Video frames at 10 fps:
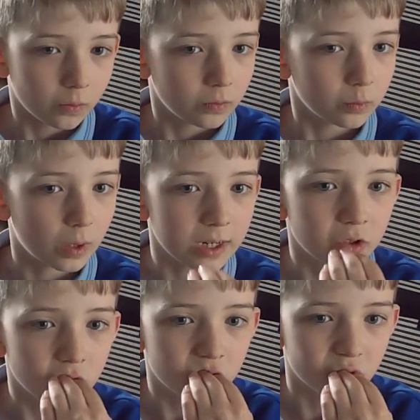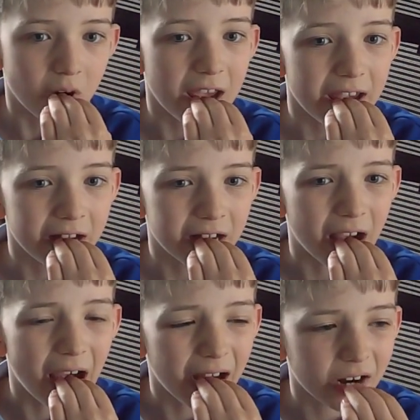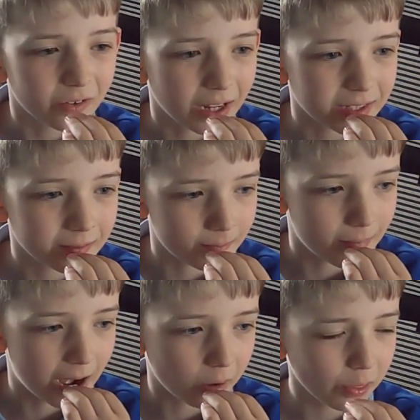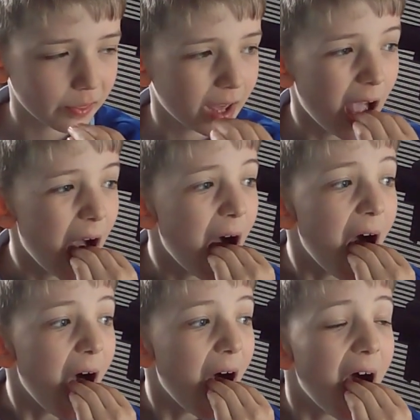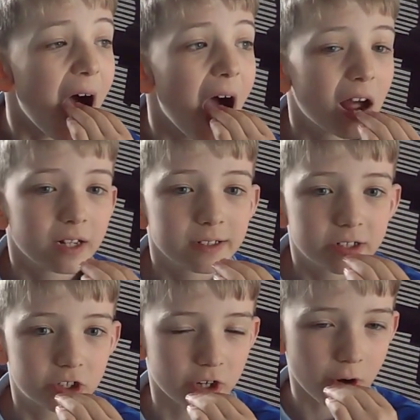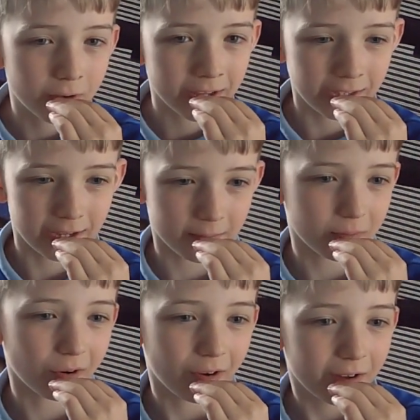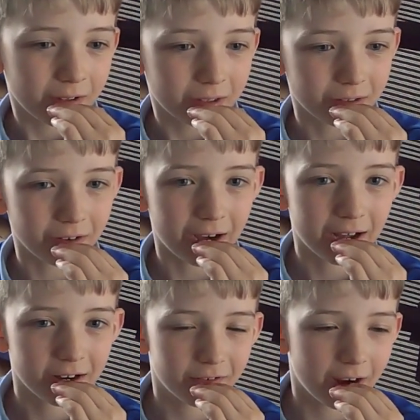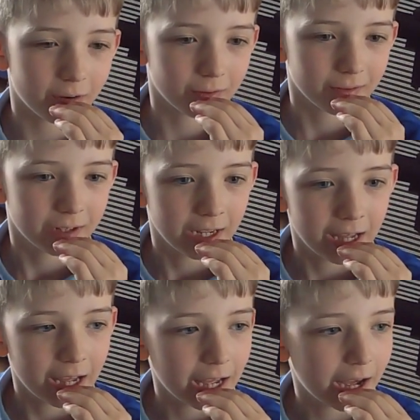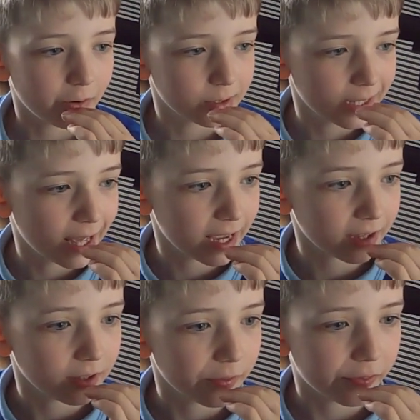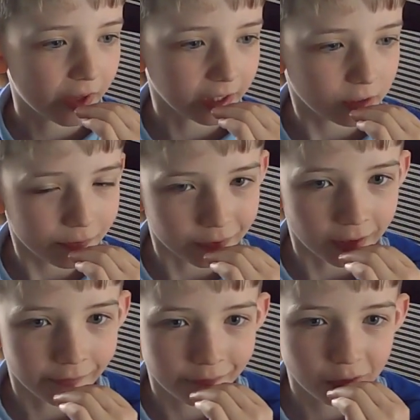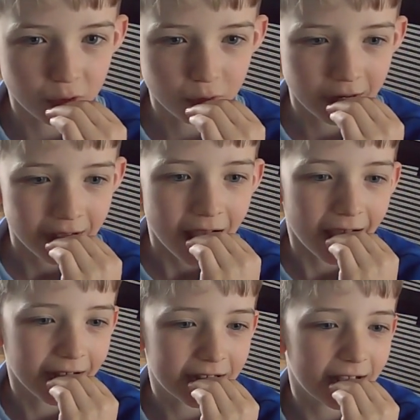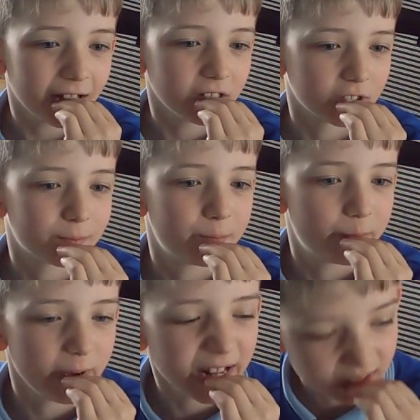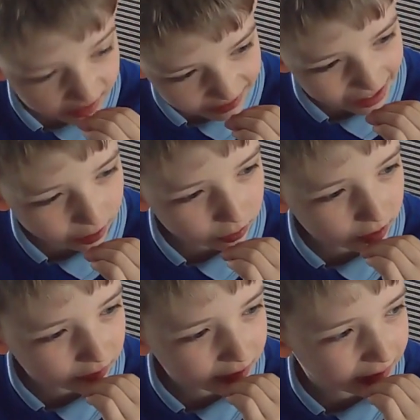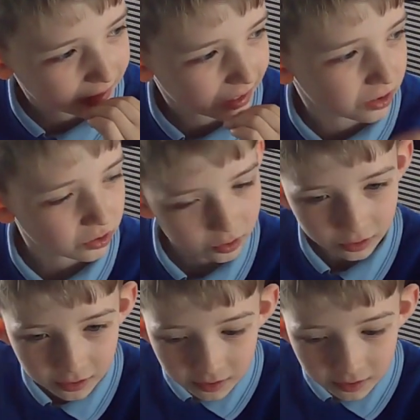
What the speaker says: went straight into Anoret's mouth, choking him, but Anoret was like, "Thank you for the food," and just bit down on the tendril